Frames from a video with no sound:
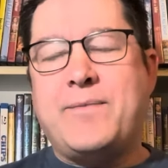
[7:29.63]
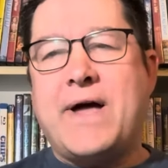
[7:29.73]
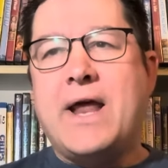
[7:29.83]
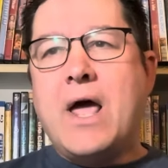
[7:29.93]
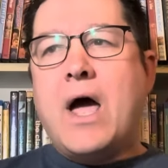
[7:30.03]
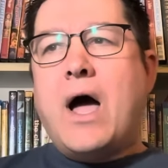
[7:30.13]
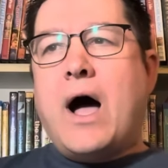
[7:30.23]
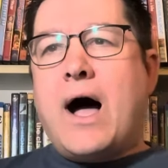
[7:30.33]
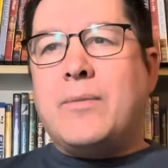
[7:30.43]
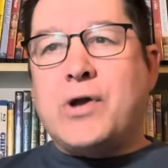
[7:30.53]
But
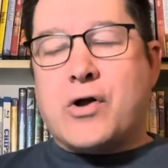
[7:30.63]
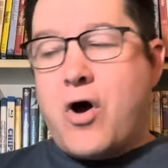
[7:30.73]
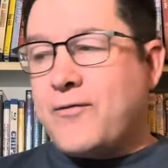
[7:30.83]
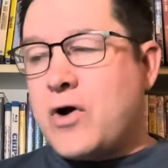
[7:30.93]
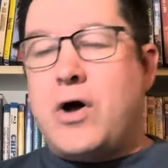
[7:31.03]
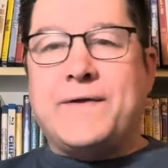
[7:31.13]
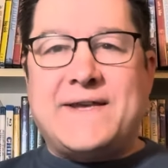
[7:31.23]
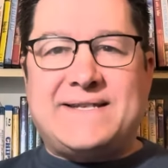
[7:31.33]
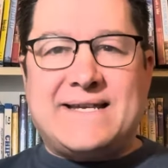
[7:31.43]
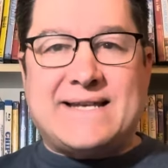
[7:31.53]
look, overall,
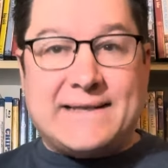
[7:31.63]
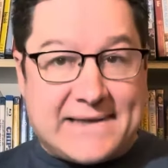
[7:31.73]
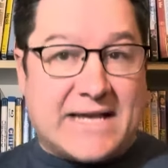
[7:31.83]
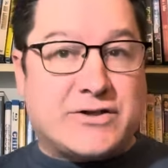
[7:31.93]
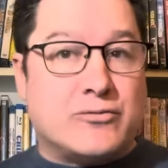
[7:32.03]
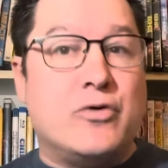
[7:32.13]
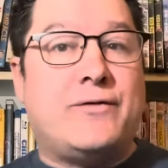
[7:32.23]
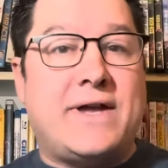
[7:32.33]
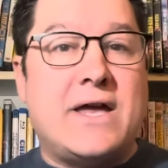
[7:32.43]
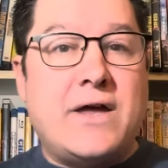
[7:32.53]
this is a lesser
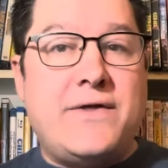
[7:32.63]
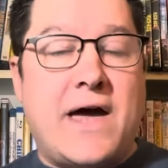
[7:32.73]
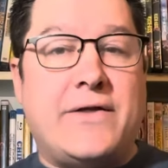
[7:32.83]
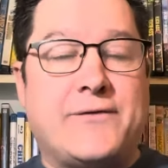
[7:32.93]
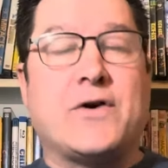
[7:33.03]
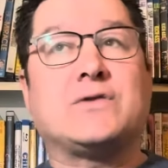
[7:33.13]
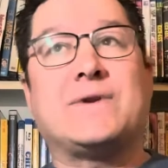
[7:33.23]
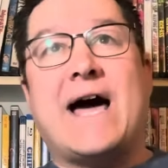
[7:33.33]
movie than the first one.